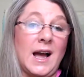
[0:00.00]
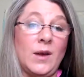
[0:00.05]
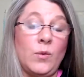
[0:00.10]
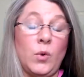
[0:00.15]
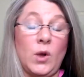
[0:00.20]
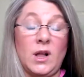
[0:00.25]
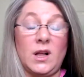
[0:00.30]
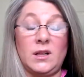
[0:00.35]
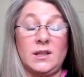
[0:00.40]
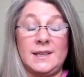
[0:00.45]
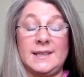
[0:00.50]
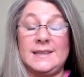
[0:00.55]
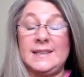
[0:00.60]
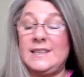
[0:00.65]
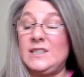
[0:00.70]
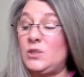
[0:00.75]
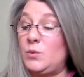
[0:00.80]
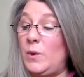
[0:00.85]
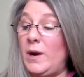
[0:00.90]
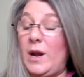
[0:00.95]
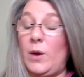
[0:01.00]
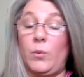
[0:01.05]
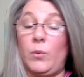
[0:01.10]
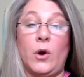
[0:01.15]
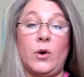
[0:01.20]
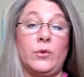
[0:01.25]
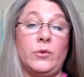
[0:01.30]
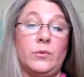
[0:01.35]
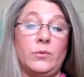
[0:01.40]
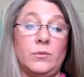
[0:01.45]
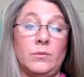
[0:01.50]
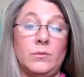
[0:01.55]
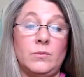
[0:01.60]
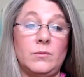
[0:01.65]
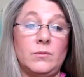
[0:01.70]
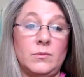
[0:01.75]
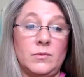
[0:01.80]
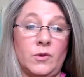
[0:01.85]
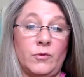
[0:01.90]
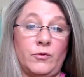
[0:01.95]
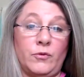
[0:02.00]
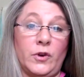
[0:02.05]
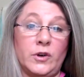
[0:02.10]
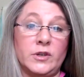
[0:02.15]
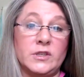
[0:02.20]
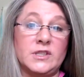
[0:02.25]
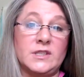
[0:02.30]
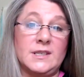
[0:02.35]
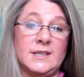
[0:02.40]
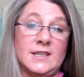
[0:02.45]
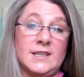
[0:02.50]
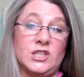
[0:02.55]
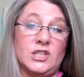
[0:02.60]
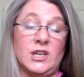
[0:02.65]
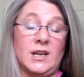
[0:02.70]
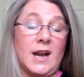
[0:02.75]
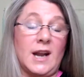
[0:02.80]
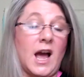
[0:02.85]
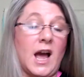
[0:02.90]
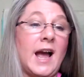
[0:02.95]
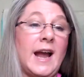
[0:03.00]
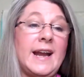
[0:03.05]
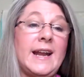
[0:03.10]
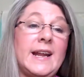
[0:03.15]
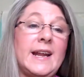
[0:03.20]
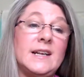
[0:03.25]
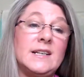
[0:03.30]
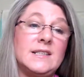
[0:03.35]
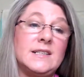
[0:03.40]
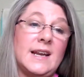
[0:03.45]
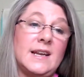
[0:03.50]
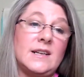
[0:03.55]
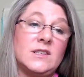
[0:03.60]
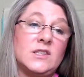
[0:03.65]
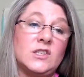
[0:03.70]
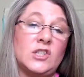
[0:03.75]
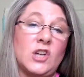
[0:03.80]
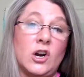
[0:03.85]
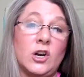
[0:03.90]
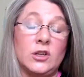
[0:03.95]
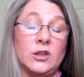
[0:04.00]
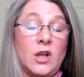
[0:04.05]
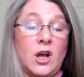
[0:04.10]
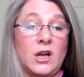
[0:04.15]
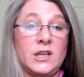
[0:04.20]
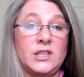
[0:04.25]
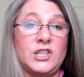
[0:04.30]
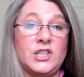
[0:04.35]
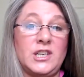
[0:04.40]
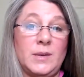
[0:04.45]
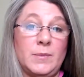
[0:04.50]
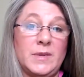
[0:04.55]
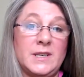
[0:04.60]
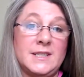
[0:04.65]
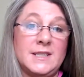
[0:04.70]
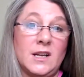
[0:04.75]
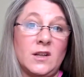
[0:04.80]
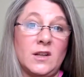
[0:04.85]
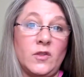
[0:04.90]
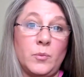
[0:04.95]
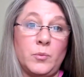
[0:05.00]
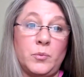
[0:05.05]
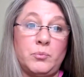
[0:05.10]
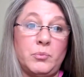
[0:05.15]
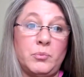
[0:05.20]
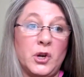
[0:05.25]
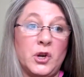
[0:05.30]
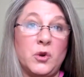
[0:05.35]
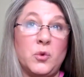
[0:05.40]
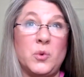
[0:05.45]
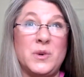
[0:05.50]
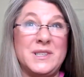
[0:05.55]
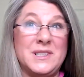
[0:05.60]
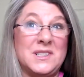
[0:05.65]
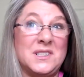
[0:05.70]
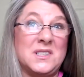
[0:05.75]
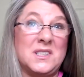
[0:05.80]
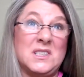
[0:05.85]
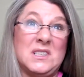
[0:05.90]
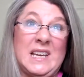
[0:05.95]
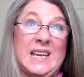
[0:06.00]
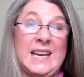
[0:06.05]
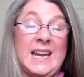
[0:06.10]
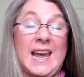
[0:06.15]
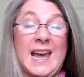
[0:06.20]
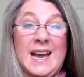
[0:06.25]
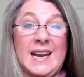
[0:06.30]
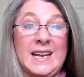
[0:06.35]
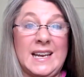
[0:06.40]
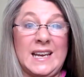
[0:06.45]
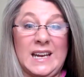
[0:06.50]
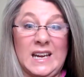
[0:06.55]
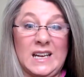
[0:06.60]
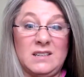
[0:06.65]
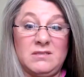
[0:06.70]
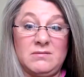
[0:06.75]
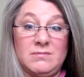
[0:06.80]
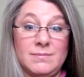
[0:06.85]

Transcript: well, at least when I wrote the first edition, I didn't start a launch team until the book was in editing